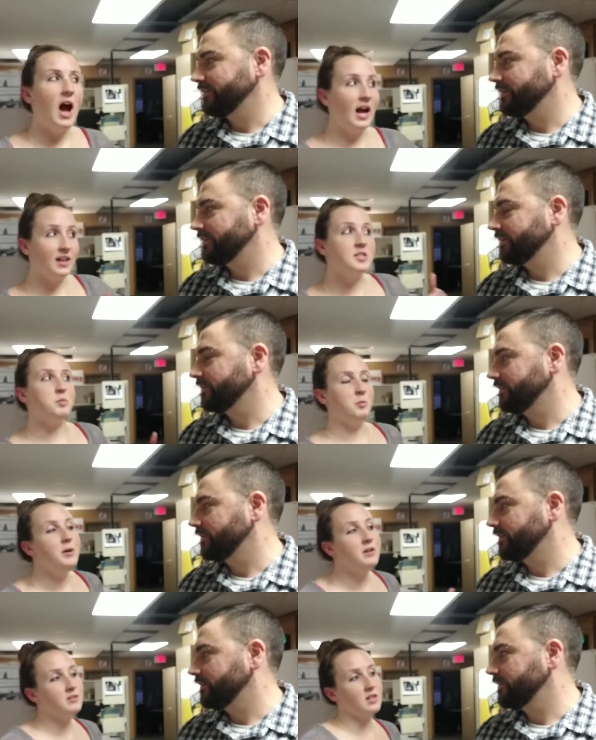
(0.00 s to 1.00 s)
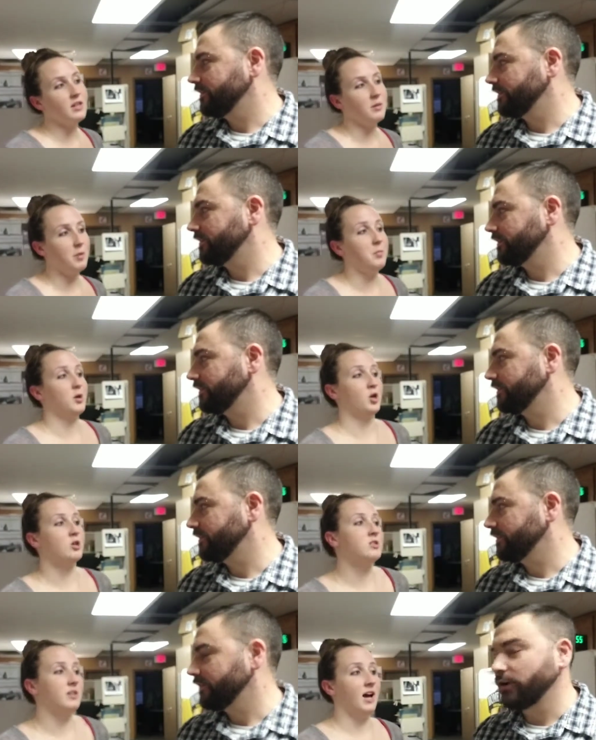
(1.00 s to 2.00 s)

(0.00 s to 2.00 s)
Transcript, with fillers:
Speaker 1: I like to put pickles on like my burgers and